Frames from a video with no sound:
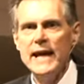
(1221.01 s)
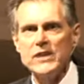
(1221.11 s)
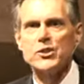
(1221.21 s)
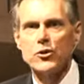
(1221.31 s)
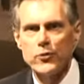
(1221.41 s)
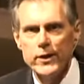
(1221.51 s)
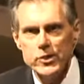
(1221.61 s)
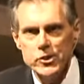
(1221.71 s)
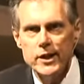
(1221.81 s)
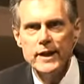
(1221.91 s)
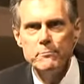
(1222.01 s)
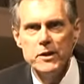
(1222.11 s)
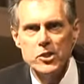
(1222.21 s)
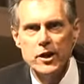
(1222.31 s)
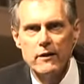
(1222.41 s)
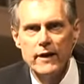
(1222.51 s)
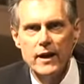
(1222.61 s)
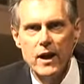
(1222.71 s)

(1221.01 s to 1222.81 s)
It's the Christian and Missionary